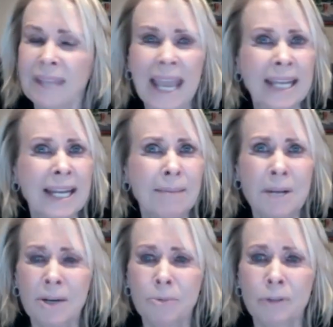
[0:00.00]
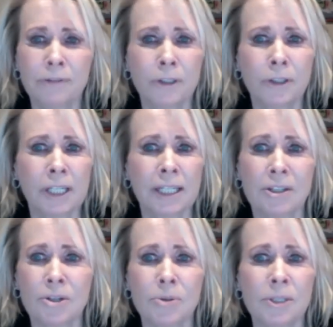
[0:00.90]
And I'm not referring
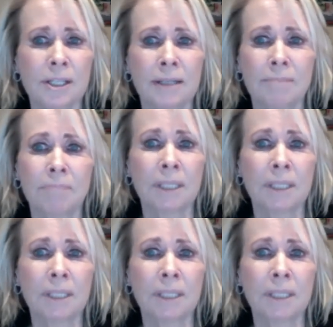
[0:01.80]
to some